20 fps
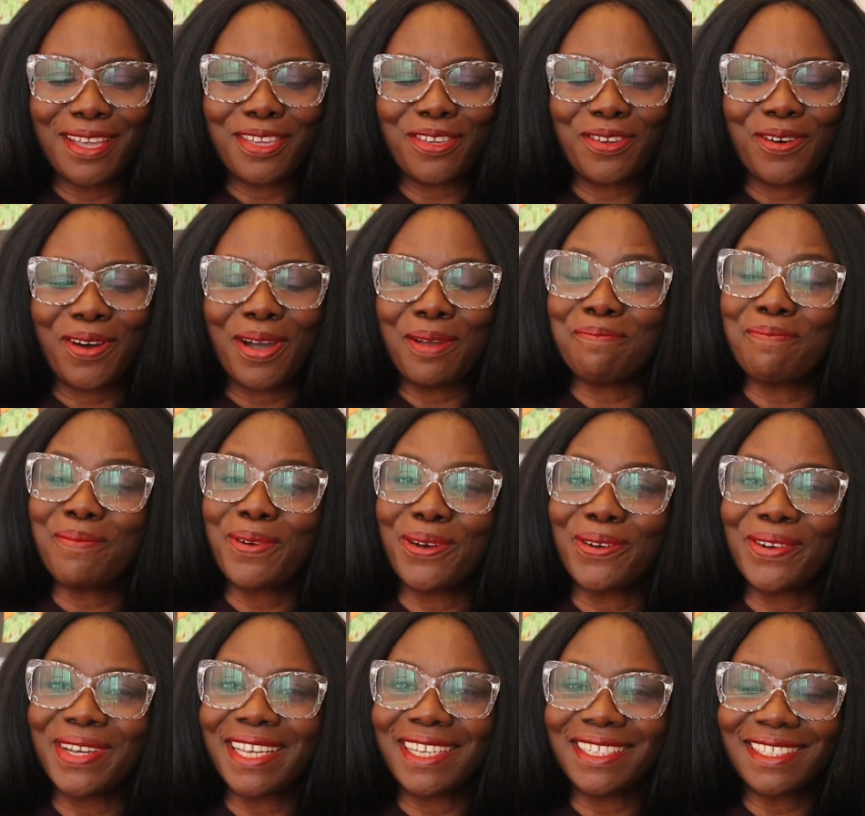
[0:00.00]

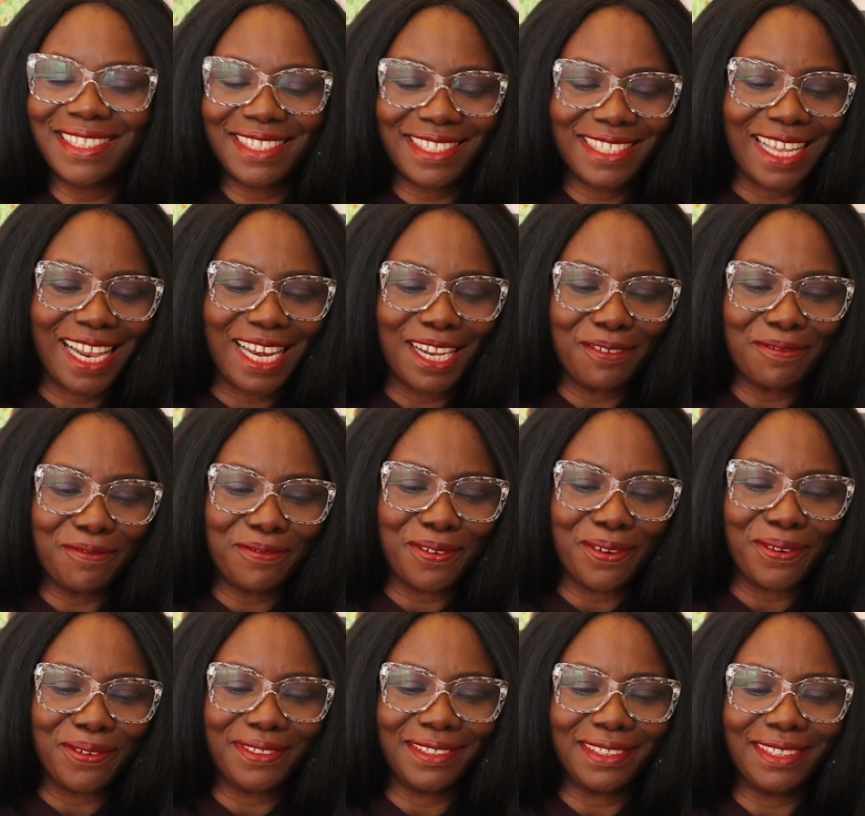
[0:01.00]
employer's
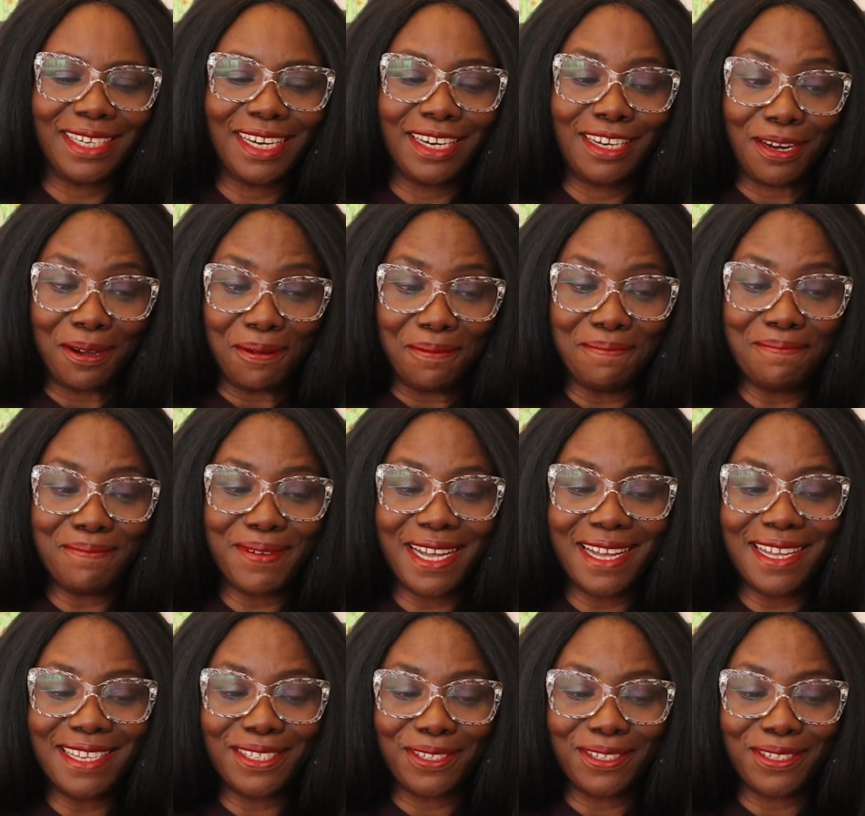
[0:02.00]
telephone number.